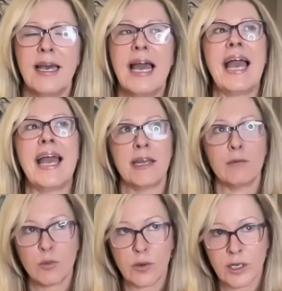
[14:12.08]
And I
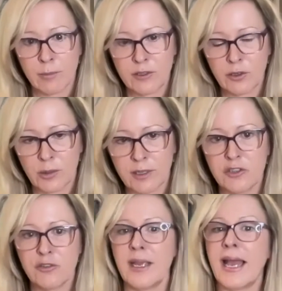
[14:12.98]
was working on my
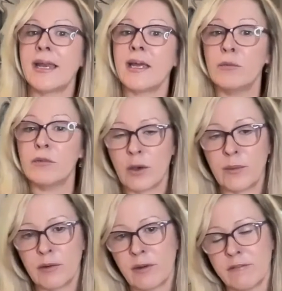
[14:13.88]
documentary, and I was going
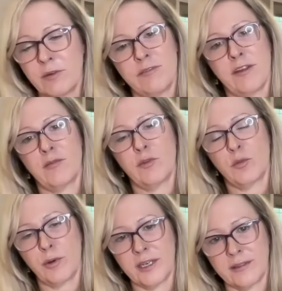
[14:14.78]
around film festivals,
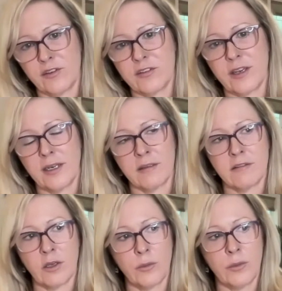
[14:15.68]
breaking their silence.
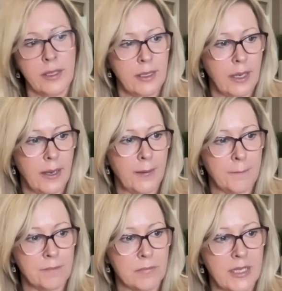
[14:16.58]
So um,
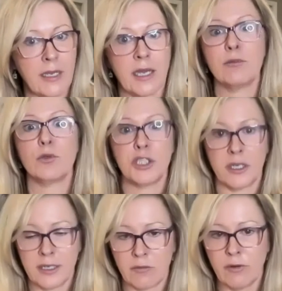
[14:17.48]
it kind of all shut
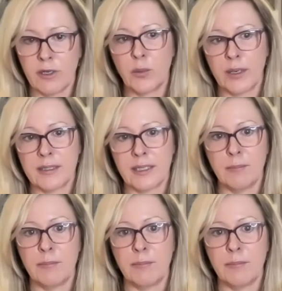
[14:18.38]
down really quickly.